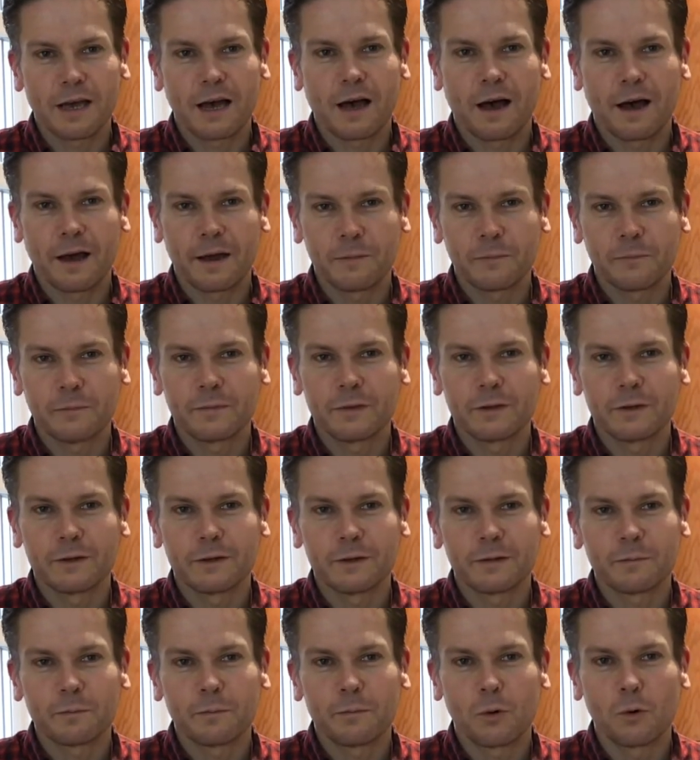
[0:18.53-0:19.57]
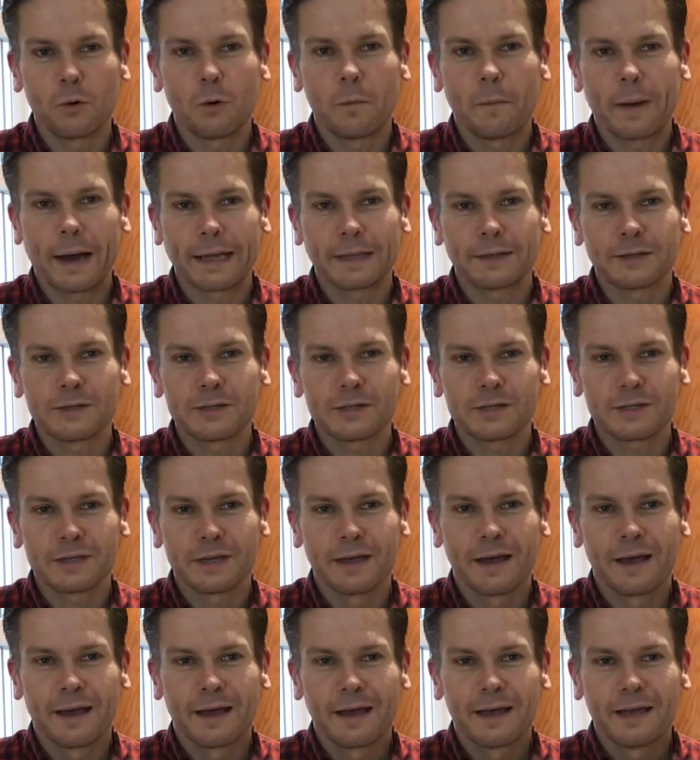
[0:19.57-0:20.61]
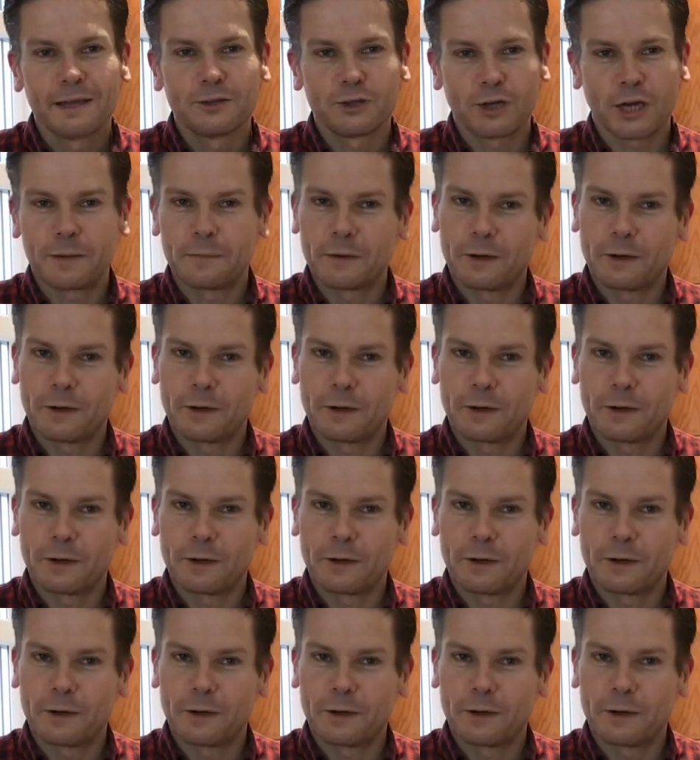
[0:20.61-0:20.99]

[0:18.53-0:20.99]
I'm the poor man's Jamie